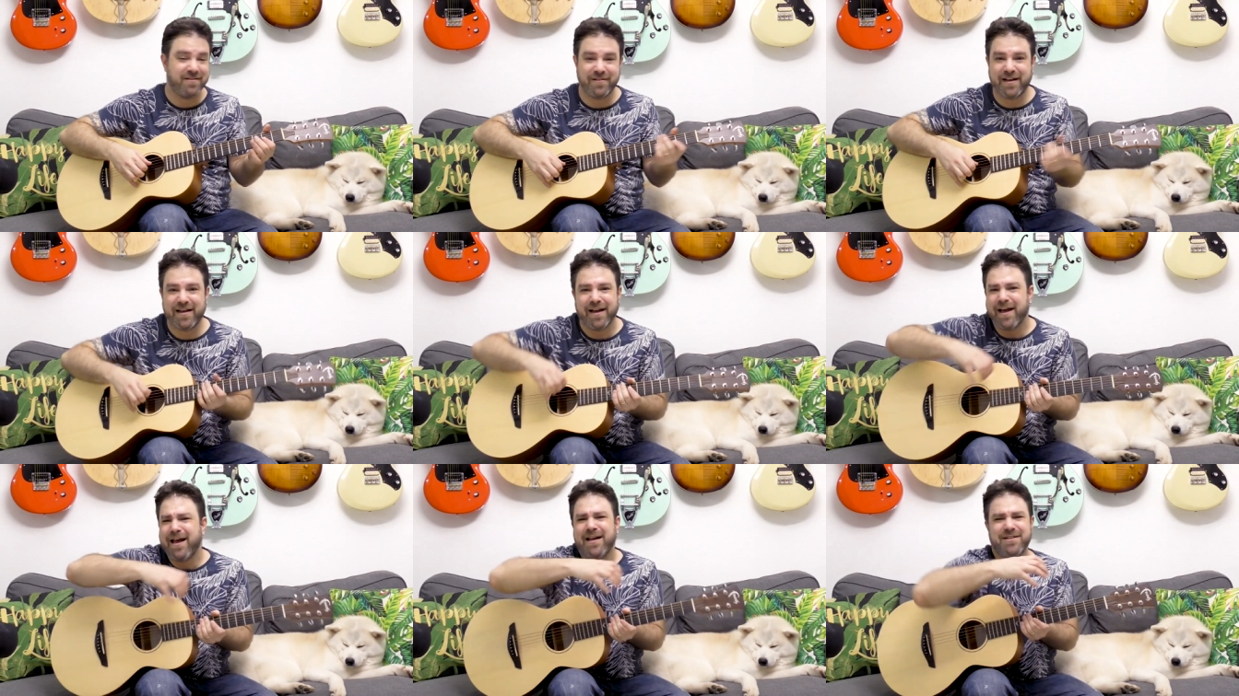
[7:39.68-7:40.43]

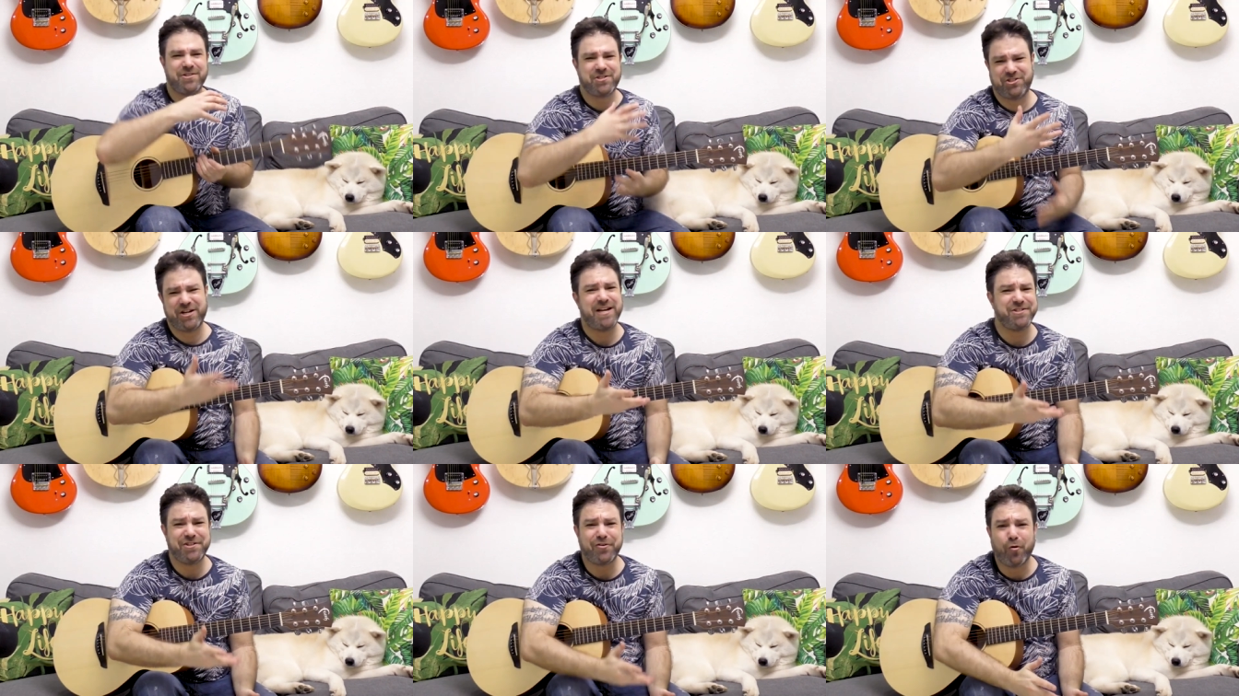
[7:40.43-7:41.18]
Okay, just
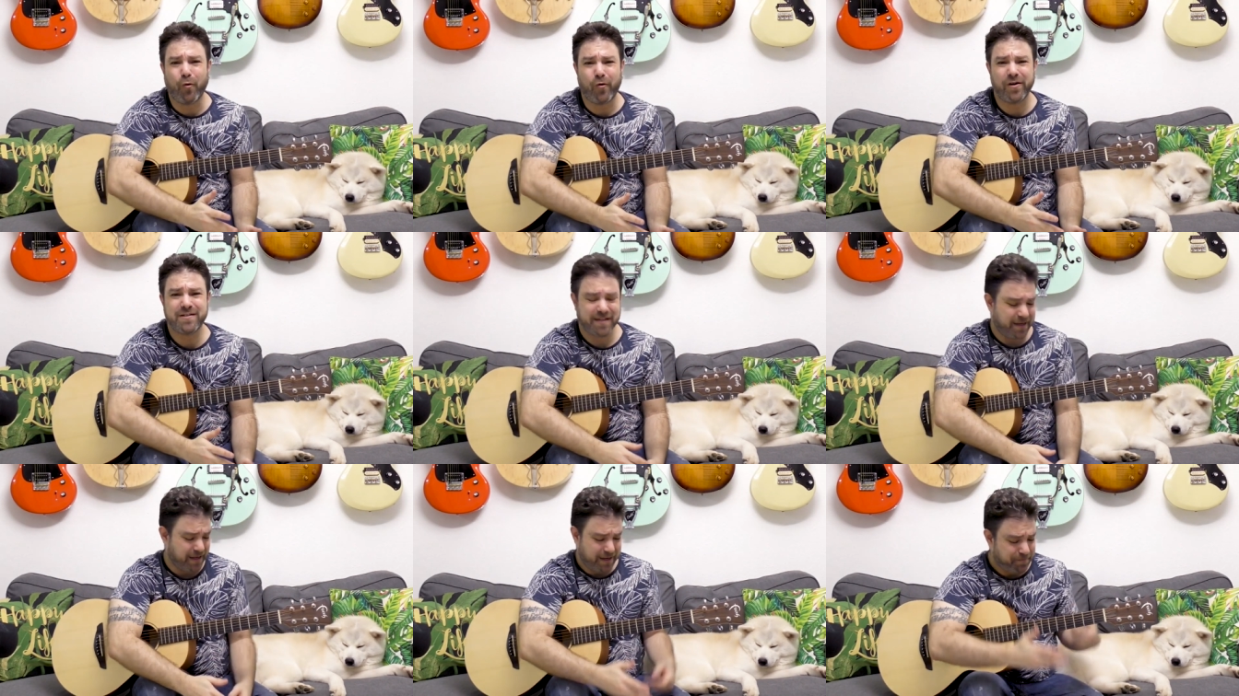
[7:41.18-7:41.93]
change the chords.
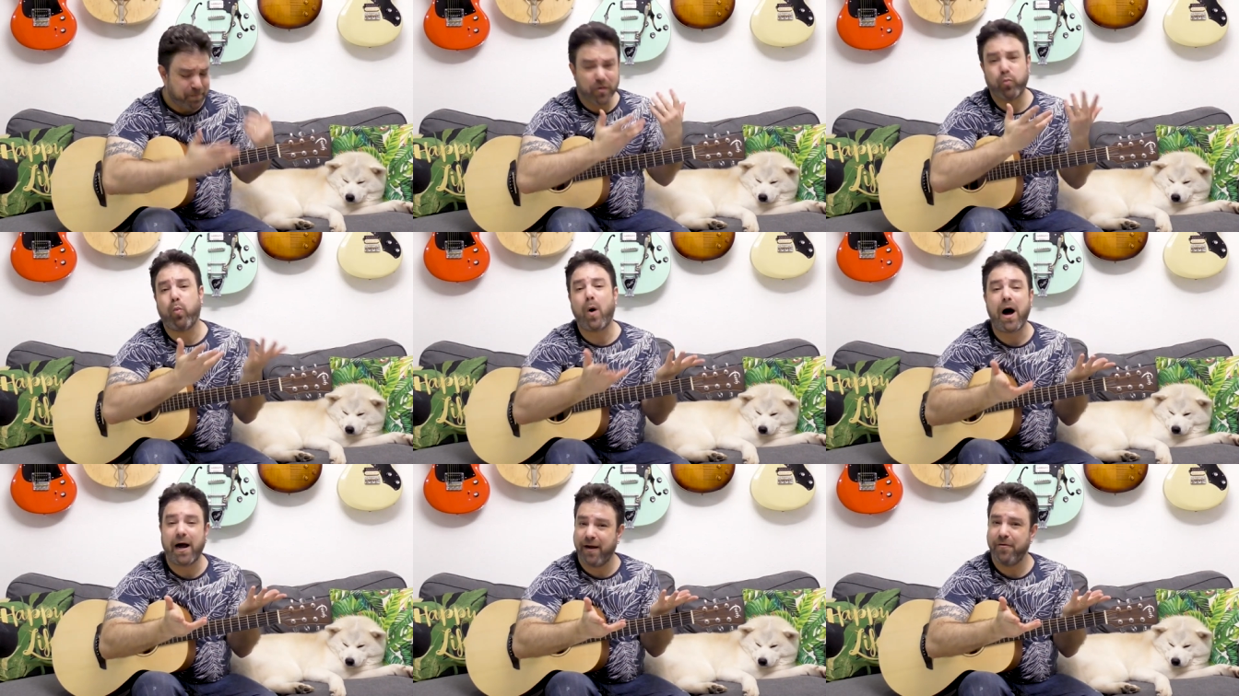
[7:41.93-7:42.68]
But
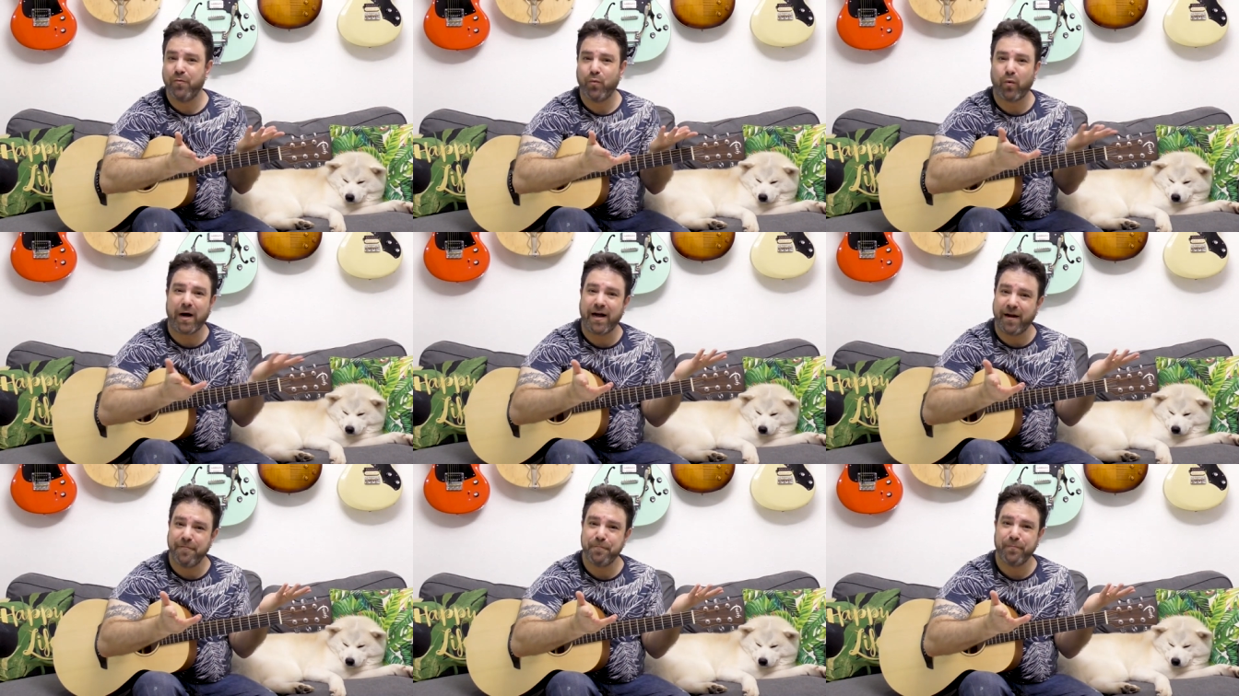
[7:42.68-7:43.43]
why?
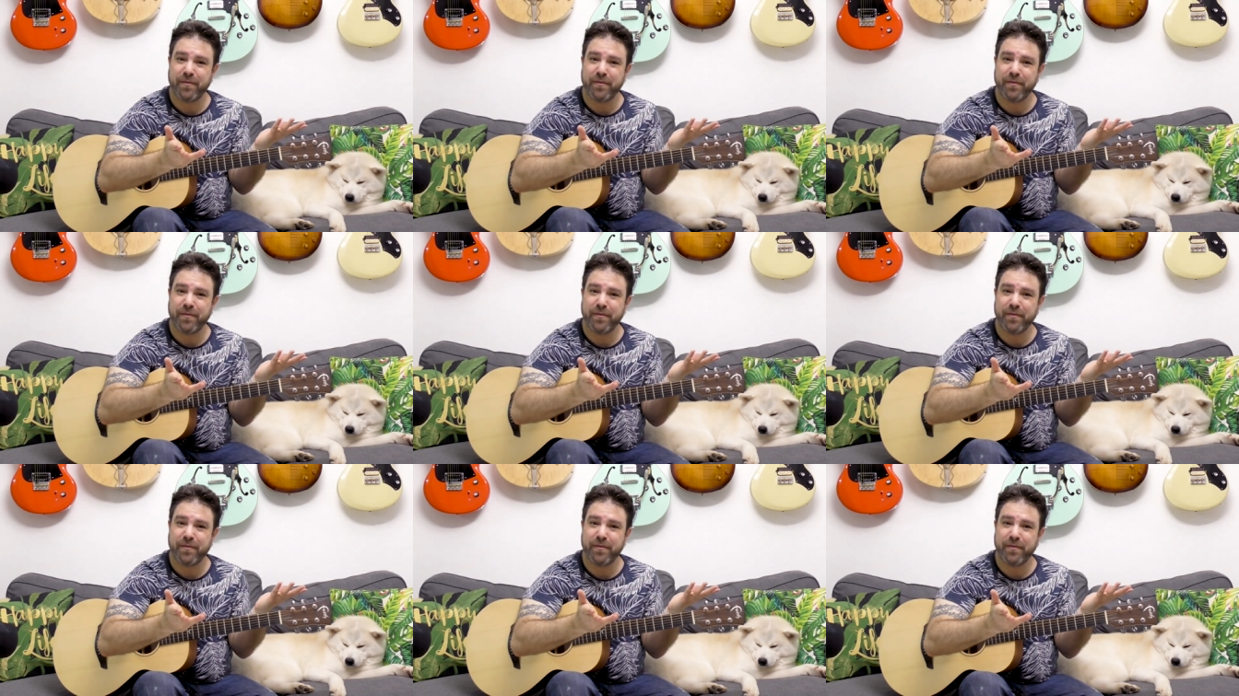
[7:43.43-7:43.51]
Why?